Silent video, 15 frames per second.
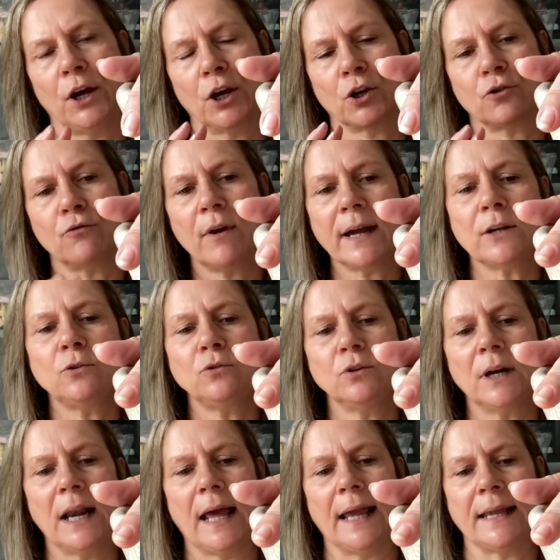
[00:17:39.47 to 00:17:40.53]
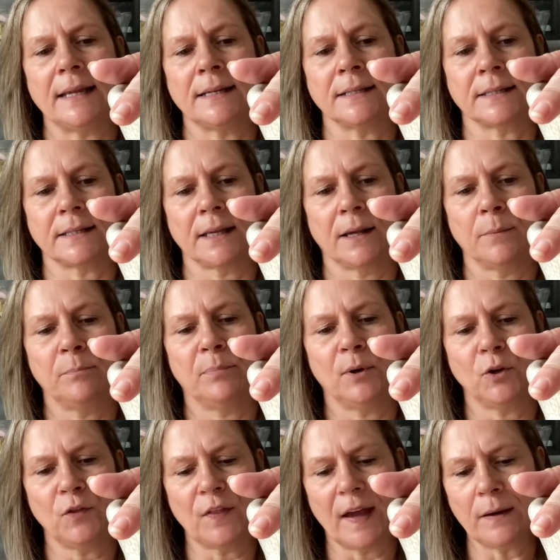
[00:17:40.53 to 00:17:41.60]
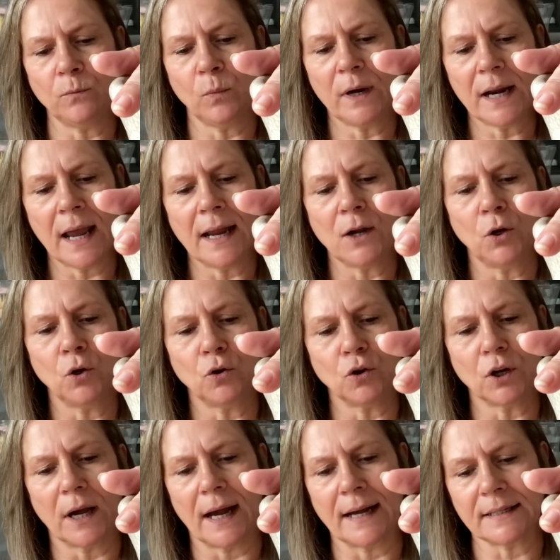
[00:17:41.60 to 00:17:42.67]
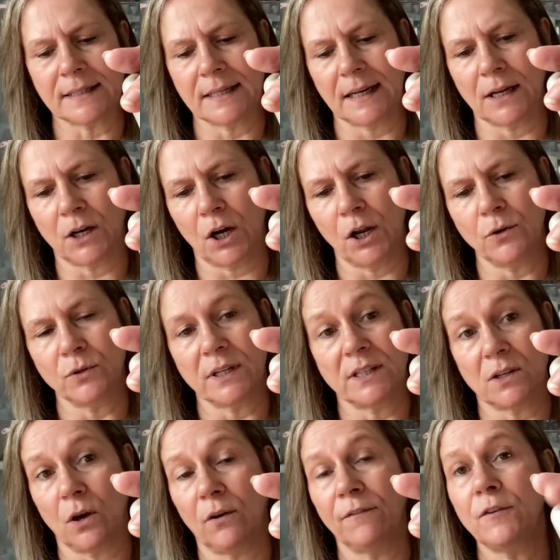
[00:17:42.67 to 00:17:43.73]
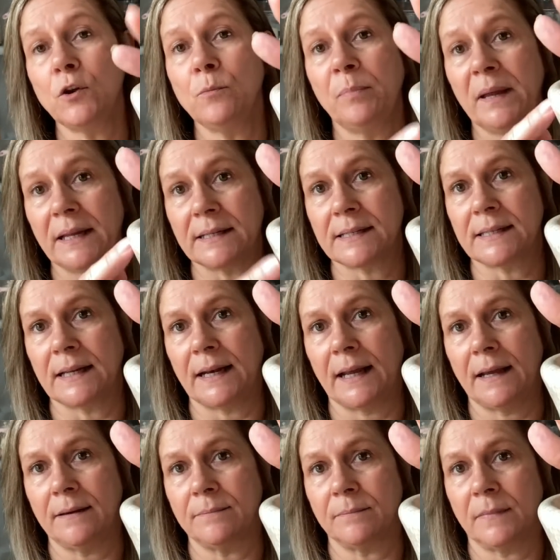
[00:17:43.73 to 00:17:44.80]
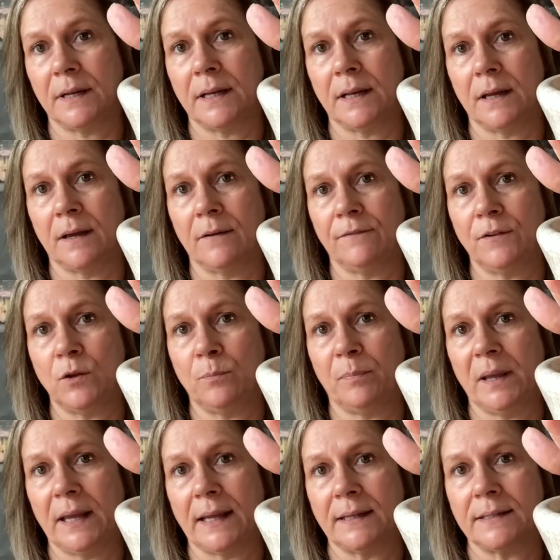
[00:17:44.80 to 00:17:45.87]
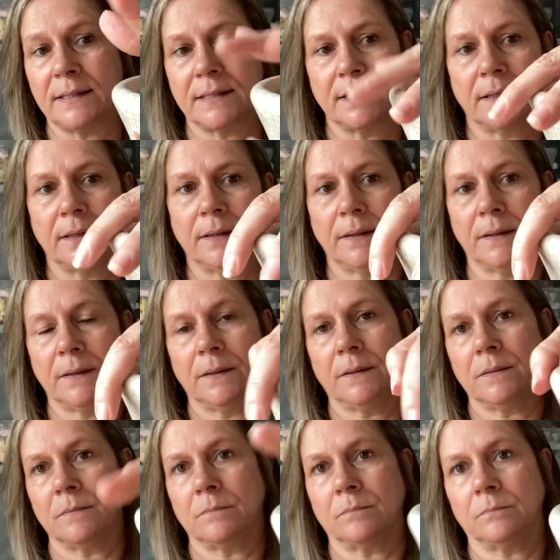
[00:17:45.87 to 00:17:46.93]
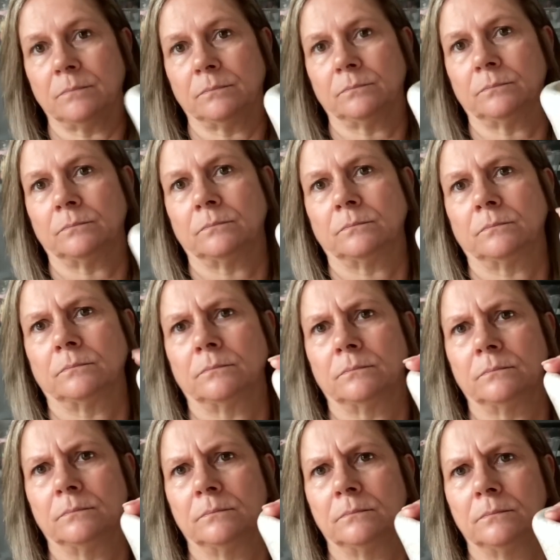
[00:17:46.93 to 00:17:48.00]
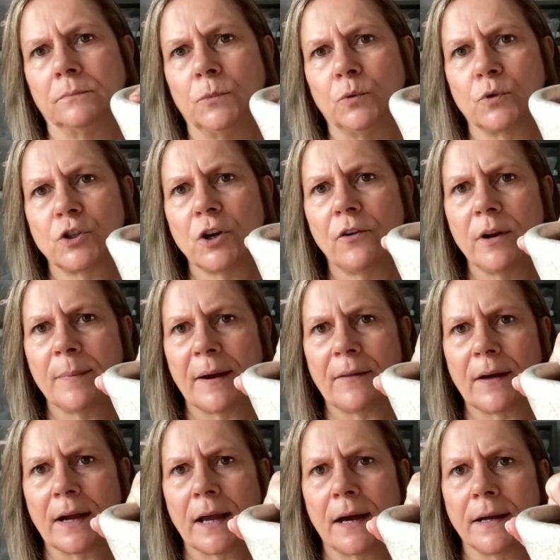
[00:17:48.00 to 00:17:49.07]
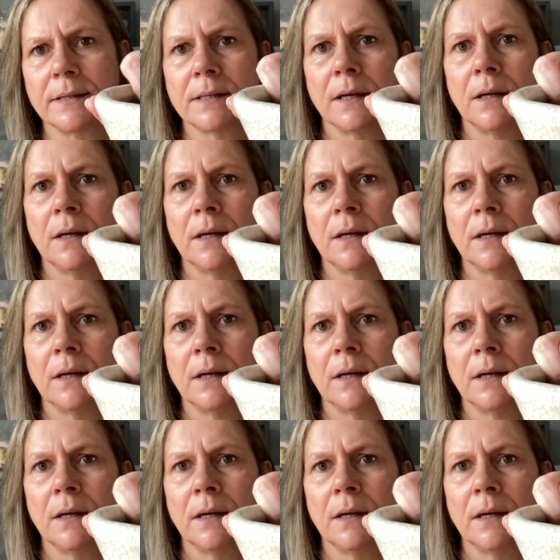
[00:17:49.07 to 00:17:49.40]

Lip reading: crackle glaze, but then when I look at it close, it's got a few pits in it, a few pits. Oh, sorry about that, guys.